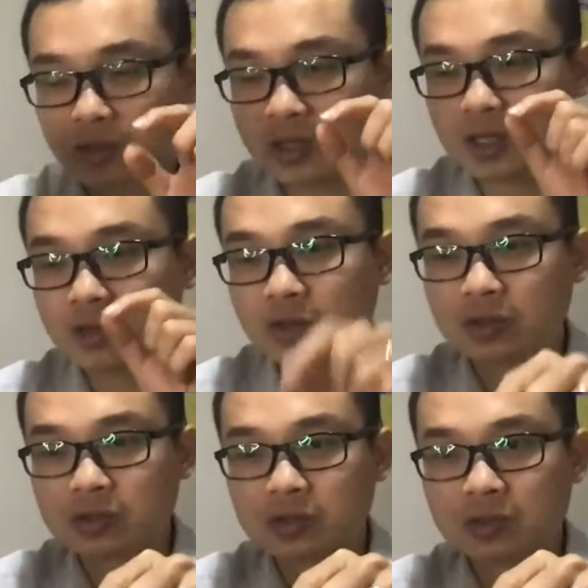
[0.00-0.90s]
I needle
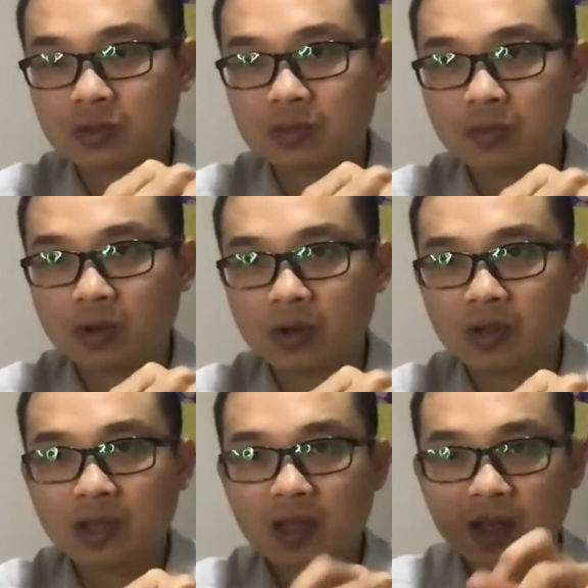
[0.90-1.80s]
those 2
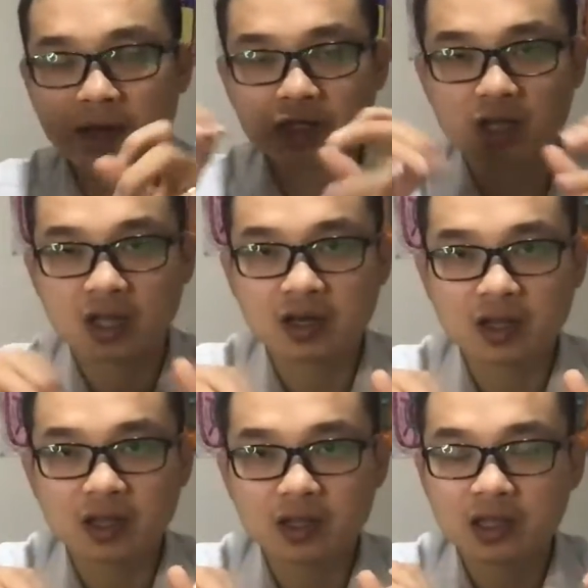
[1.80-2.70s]
points. I check it
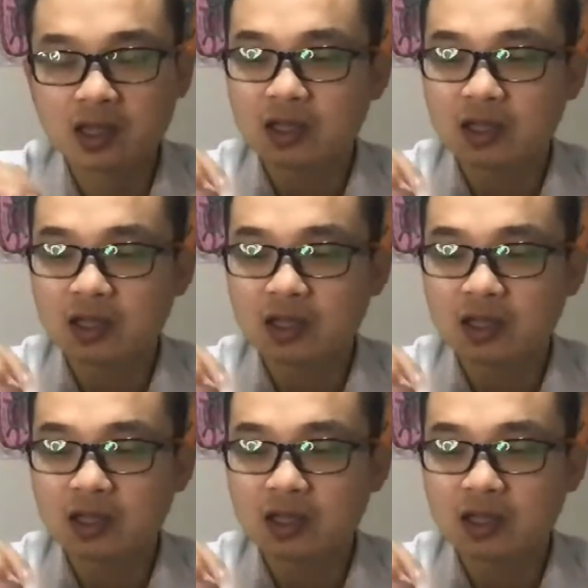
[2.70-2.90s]
again.